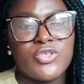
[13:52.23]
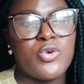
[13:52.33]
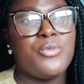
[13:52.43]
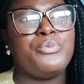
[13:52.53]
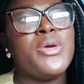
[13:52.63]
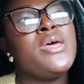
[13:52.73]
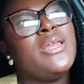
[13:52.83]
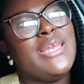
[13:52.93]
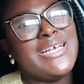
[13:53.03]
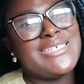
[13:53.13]
So
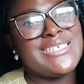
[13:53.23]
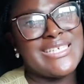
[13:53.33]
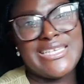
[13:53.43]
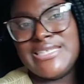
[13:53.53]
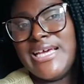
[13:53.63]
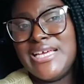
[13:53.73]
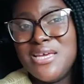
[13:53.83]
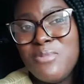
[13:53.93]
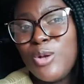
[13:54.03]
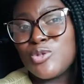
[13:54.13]
let's just say that the
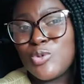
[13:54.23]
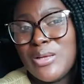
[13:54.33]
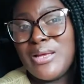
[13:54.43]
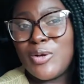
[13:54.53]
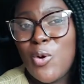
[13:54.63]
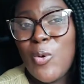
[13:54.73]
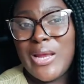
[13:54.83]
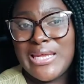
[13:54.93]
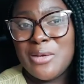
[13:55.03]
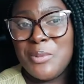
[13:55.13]
emails will go
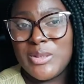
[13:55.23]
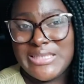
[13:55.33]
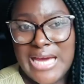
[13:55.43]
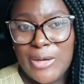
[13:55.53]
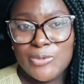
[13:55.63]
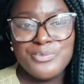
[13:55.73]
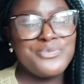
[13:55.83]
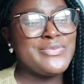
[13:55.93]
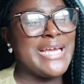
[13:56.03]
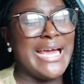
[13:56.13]
a little bit down,
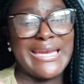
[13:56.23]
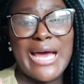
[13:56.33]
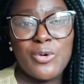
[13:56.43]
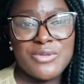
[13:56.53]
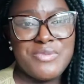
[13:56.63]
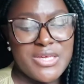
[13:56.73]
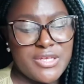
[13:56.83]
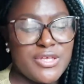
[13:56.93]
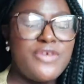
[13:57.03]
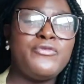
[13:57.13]
and that would
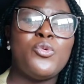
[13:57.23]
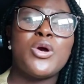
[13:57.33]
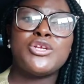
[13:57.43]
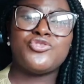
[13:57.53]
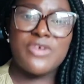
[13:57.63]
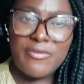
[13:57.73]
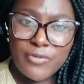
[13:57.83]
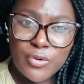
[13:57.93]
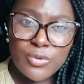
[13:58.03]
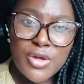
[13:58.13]
be, if you want to
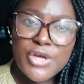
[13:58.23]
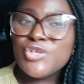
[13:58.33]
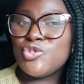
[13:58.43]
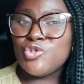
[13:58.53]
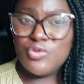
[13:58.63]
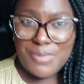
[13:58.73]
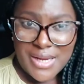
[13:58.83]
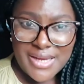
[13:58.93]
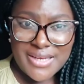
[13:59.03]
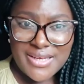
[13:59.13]
travel to
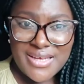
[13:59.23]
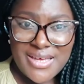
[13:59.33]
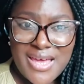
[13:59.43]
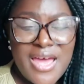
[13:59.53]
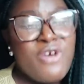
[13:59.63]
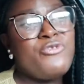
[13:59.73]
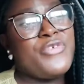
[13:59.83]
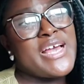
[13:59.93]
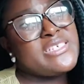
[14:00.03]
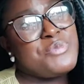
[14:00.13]
Dubai,
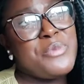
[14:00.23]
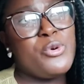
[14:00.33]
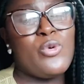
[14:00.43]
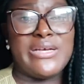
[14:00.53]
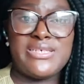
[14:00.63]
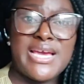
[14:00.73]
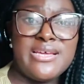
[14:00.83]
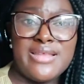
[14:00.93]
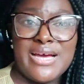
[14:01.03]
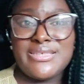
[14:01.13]
first, people were
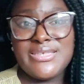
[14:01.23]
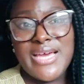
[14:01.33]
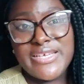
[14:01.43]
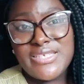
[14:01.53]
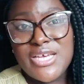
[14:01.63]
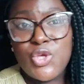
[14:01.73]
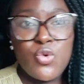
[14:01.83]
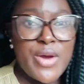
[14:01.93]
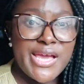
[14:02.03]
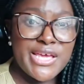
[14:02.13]
saying that yes, the
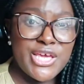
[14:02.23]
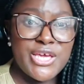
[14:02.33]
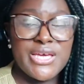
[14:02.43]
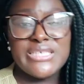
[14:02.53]
UAE